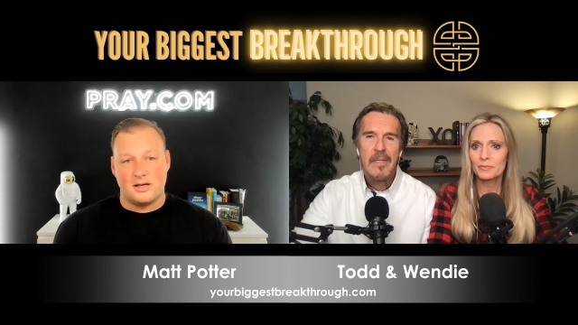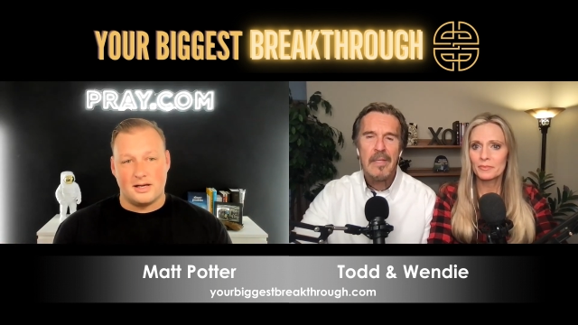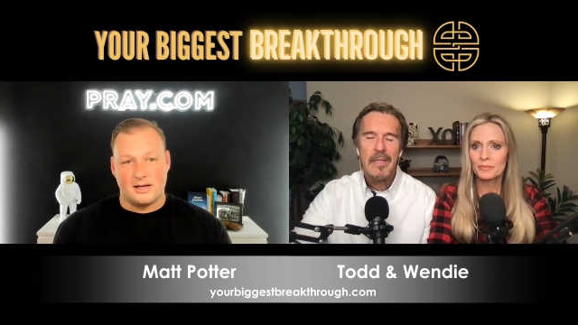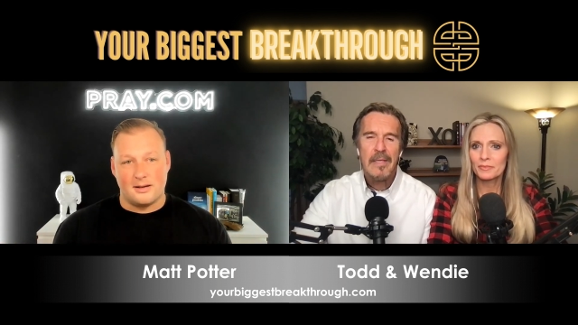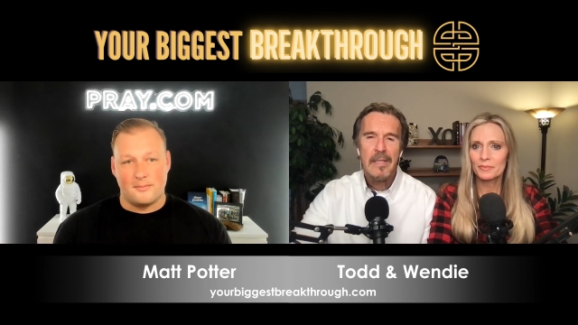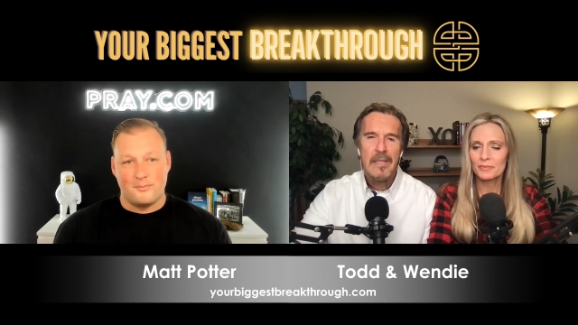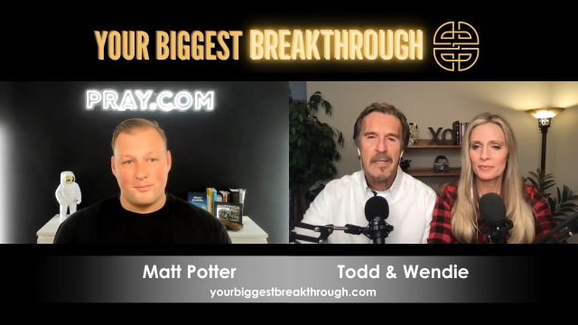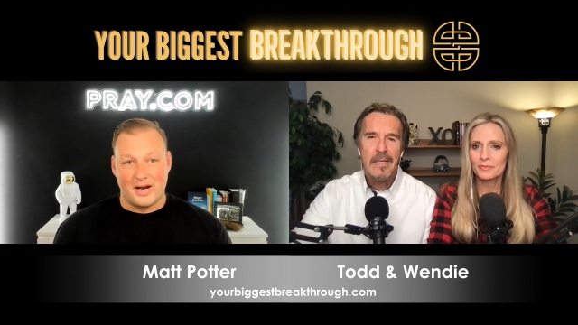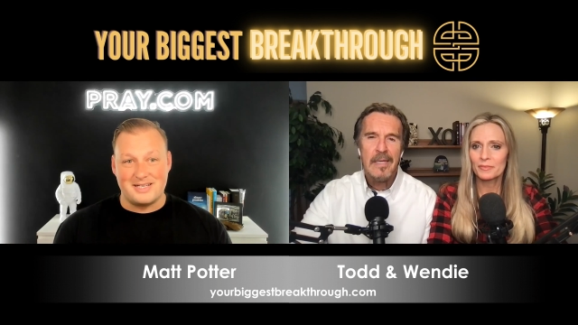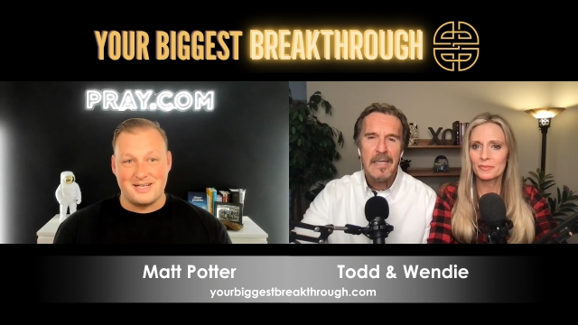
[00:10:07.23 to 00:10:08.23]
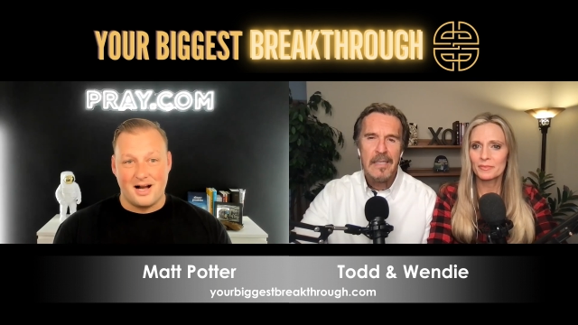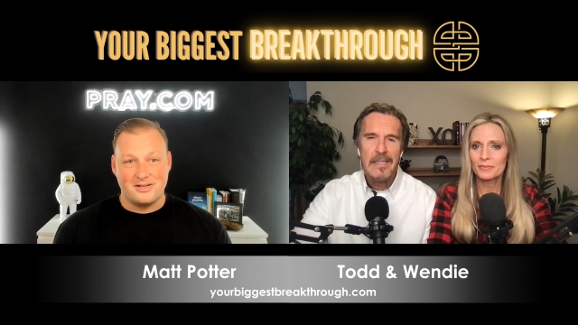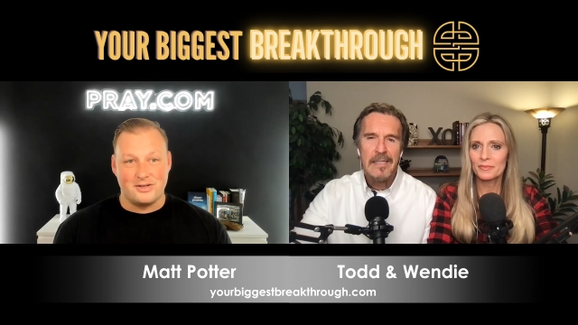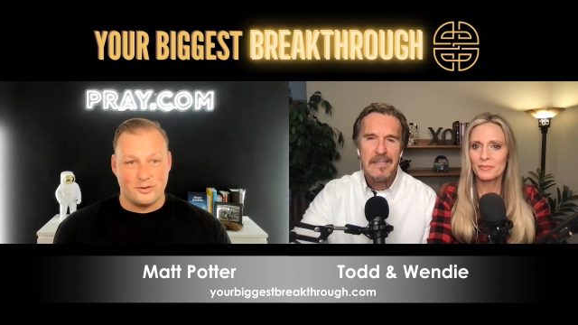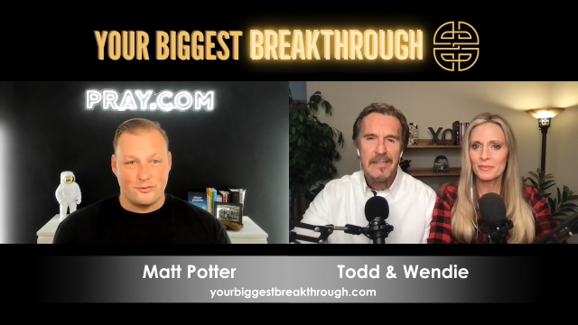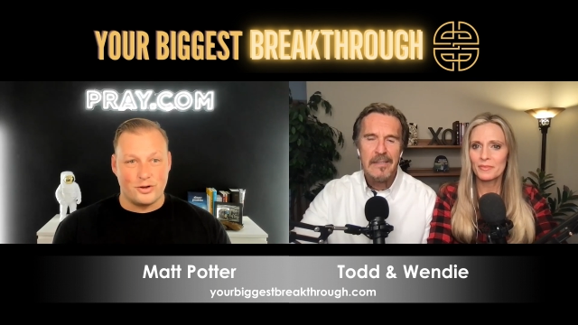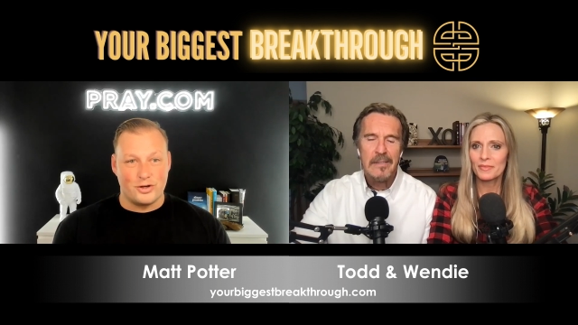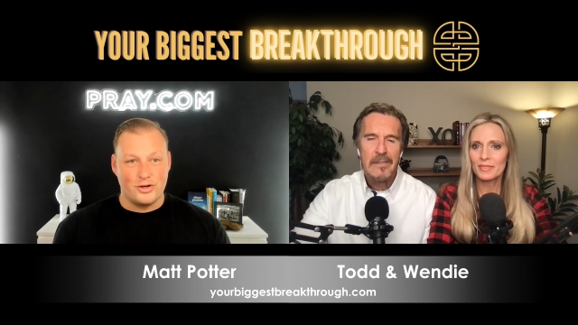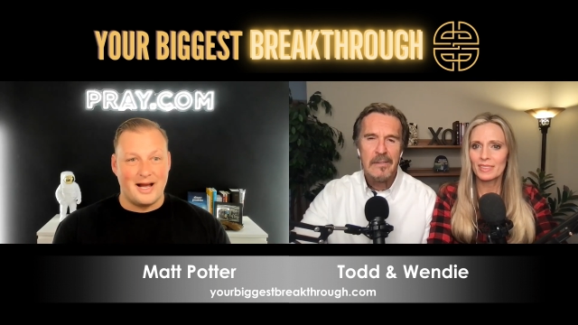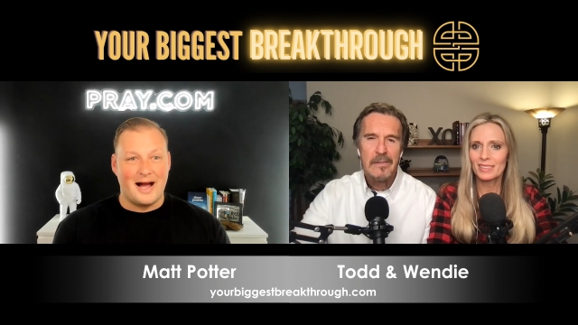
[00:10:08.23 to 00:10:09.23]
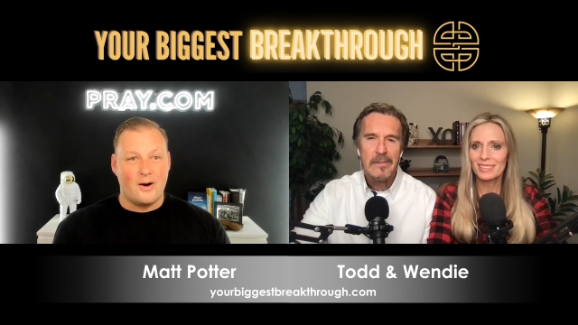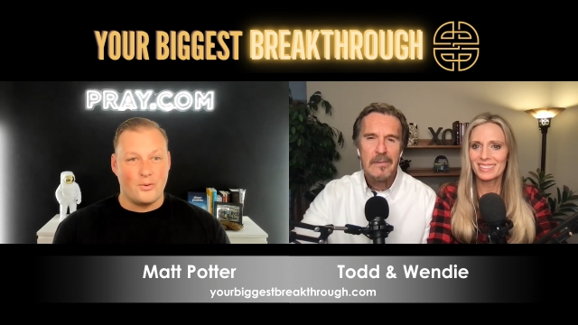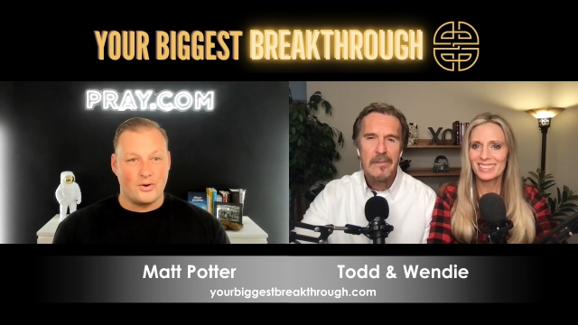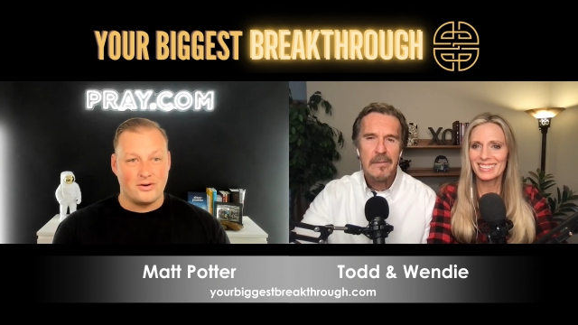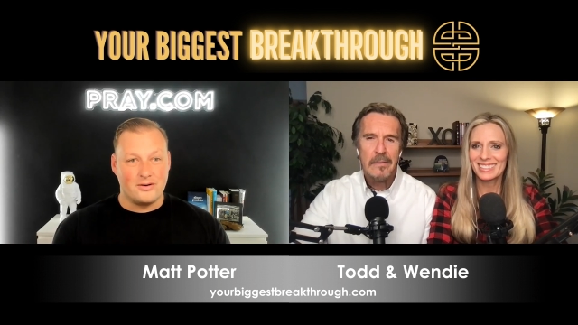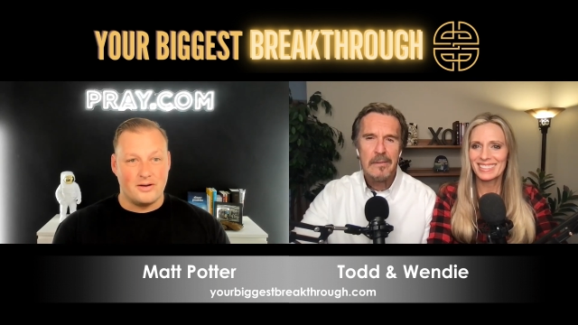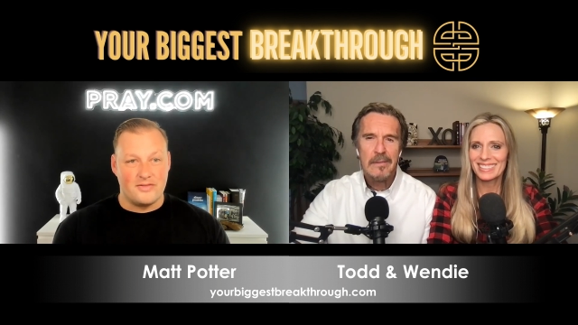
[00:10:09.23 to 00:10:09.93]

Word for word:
Speaker 1: Um, but I talked to her for a good hour.